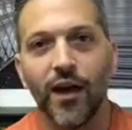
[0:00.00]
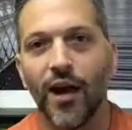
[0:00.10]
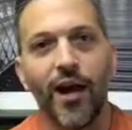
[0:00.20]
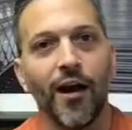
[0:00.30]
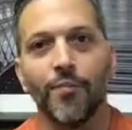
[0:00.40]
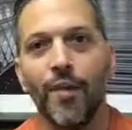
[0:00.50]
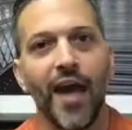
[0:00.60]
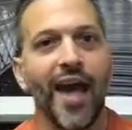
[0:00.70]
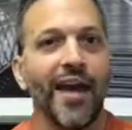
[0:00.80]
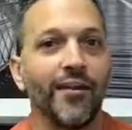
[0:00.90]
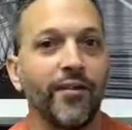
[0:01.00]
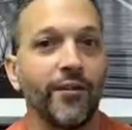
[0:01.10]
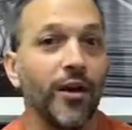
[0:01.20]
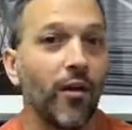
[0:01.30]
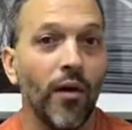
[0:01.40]
Try
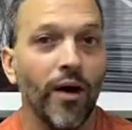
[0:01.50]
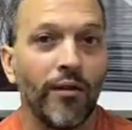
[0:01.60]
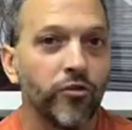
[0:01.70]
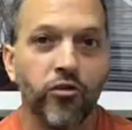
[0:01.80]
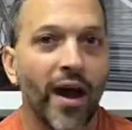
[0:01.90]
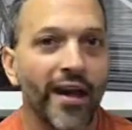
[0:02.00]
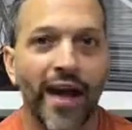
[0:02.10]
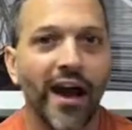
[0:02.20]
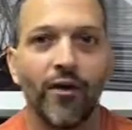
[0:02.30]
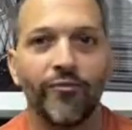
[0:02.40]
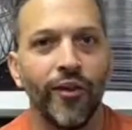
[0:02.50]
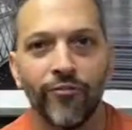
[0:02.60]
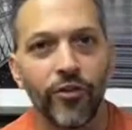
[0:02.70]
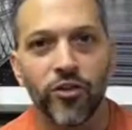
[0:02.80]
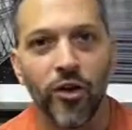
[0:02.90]
it out
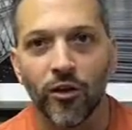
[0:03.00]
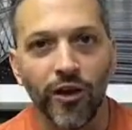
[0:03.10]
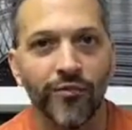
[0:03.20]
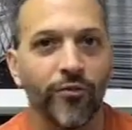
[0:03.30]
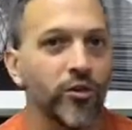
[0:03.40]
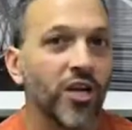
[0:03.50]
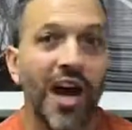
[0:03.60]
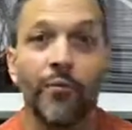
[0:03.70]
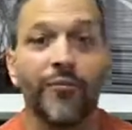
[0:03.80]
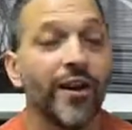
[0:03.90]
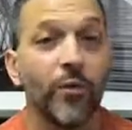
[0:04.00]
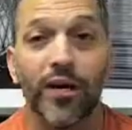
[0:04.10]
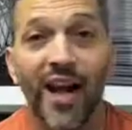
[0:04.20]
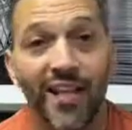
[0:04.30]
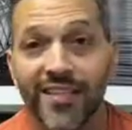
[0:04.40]
if you start looking for a job, or if
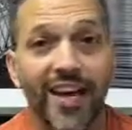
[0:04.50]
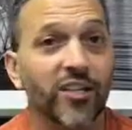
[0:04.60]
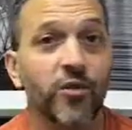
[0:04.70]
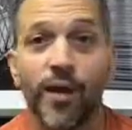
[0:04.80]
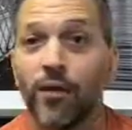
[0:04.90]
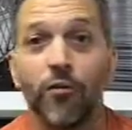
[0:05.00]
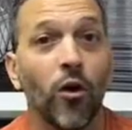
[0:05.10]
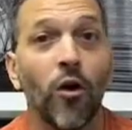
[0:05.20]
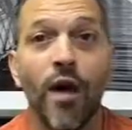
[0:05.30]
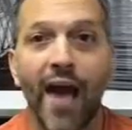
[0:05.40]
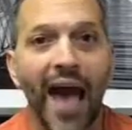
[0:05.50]
anyone contacts you about a role.